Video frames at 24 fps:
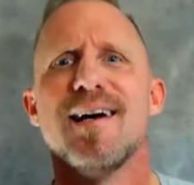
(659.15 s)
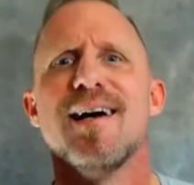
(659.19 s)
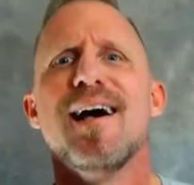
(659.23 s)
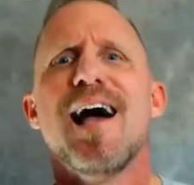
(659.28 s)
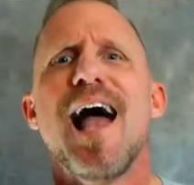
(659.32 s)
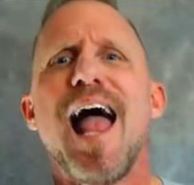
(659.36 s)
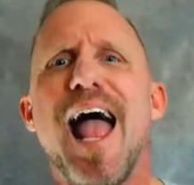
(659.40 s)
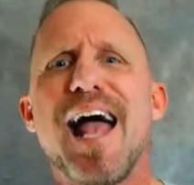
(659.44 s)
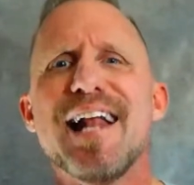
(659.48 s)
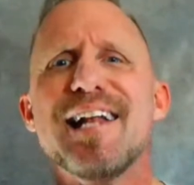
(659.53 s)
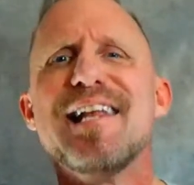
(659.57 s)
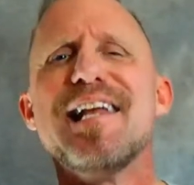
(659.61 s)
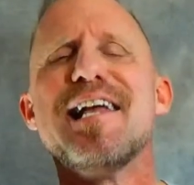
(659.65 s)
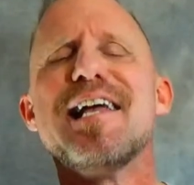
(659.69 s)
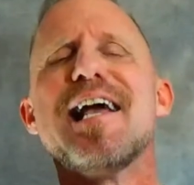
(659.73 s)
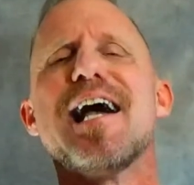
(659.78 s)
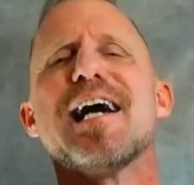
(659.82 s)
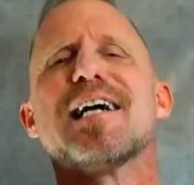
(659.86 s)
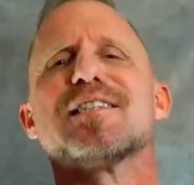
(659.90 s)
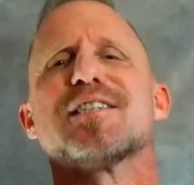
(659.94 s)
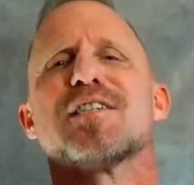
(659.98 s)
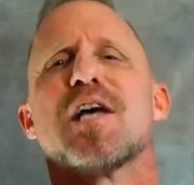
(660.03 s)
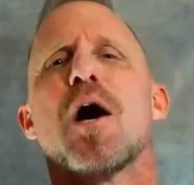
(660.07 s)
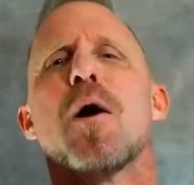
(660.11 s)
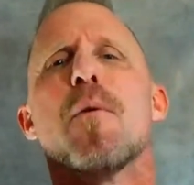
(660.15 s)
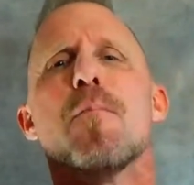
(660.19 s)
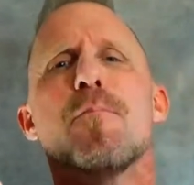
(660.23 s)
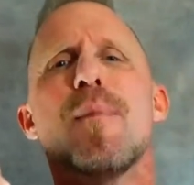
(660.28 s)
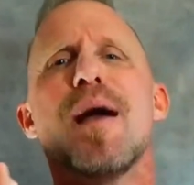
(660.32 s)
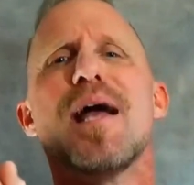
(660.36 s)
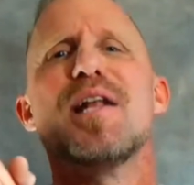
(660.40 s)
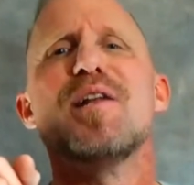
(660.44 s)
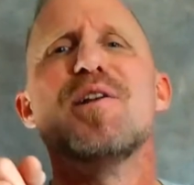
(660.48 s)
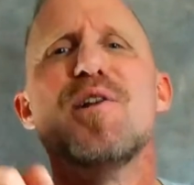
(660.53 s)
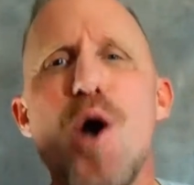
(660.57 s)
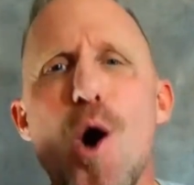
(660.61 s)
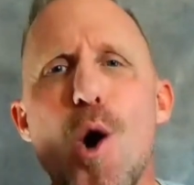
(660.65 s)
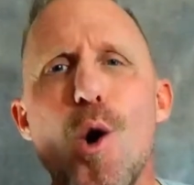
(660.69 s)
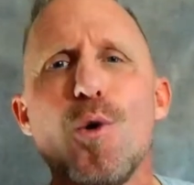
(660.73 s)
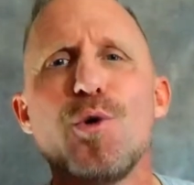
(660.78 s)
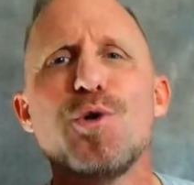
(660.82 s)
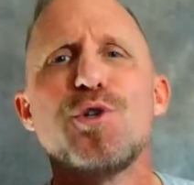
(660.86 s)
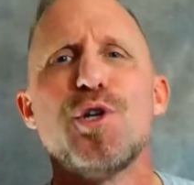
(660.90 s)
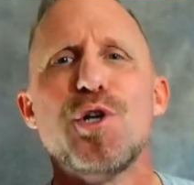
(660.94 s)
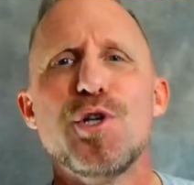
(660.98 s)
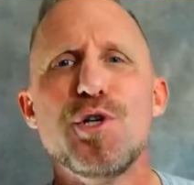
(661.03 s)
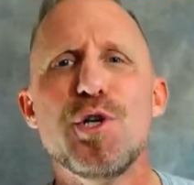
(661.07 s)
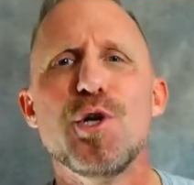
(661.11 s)
and he has made known
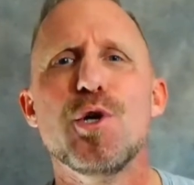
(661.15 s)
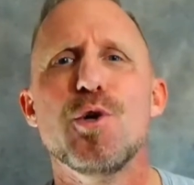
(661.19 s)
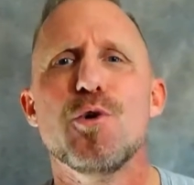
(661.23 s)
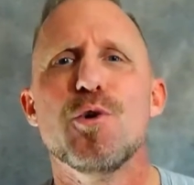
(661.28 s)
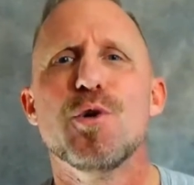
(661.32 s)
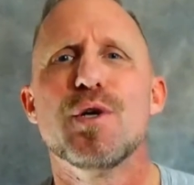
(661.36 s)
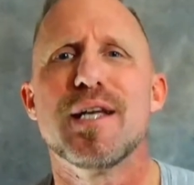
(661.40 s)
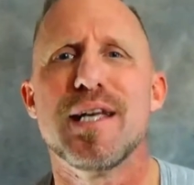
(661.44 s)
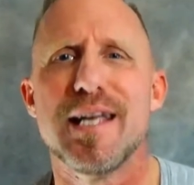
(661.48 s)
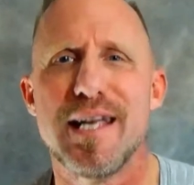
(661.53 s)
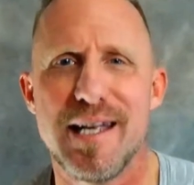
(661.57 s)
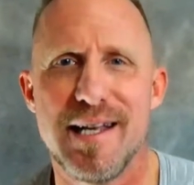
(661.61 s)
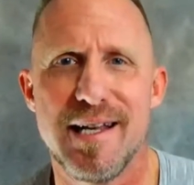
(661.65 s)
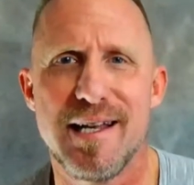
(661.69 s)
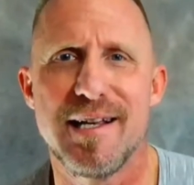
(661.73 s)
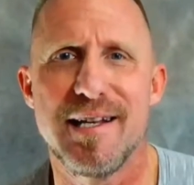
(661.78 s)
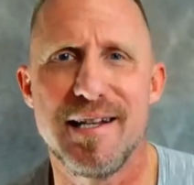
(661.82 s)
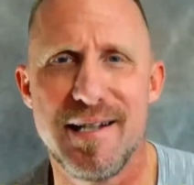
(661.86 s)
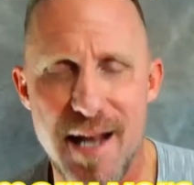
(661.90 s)
to you, King